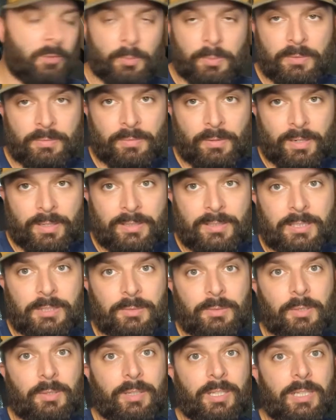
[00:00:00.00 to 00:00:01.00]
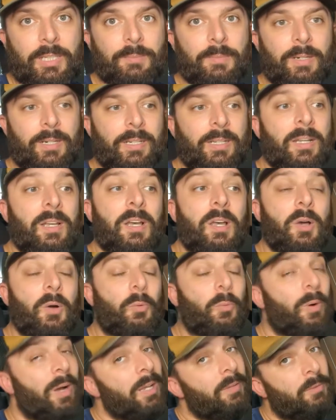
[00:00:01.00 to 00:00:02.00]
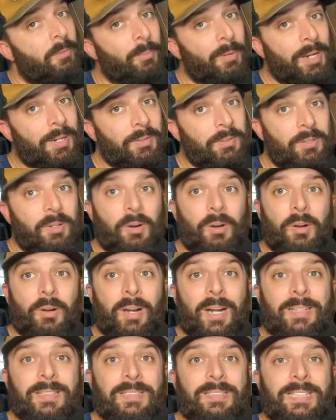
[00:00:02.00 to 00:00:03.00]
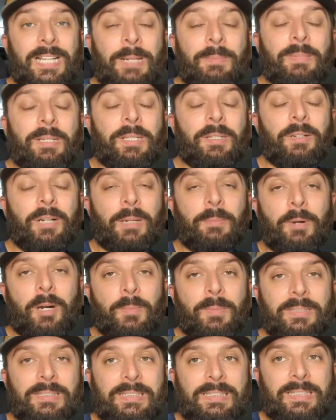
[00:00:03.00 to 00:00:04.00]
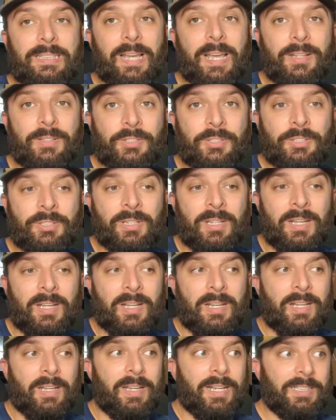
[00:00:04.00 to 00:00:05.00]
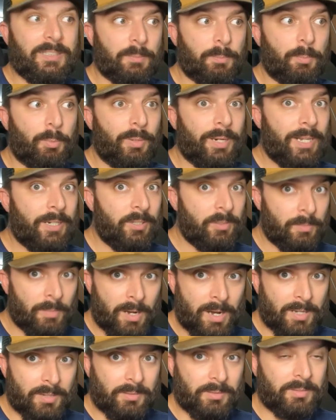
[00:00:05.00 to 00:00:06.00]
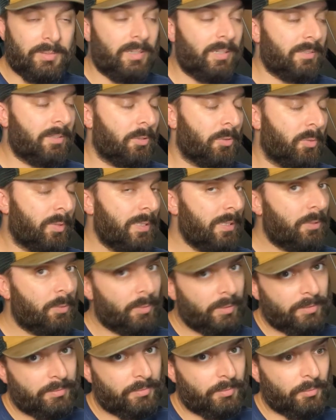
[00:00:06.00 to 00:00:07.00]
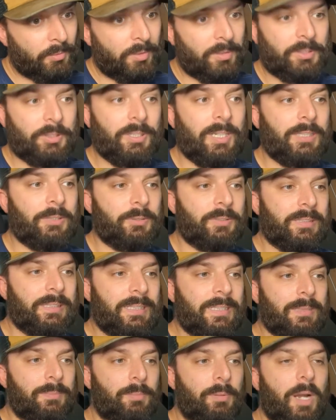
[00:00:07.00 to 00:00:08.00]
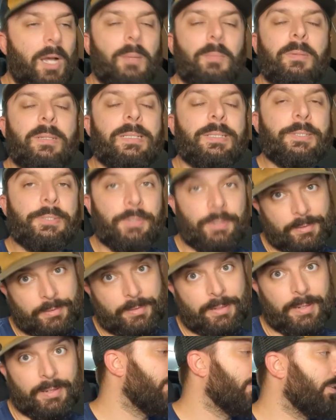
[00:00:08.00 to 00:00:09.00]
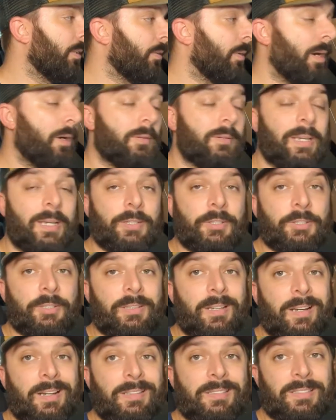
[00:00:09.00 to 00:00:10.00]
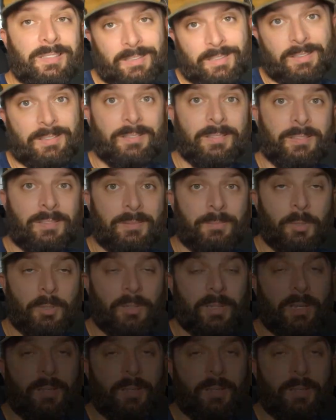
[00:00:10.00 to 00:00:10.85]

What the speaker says: will be fun because we're going to get my wife a brand new car at the same dealer I bought my C8s. It's a brand new model, a 2024, so you guys will see it probably Sunday. So I'll catch you guys then. Mark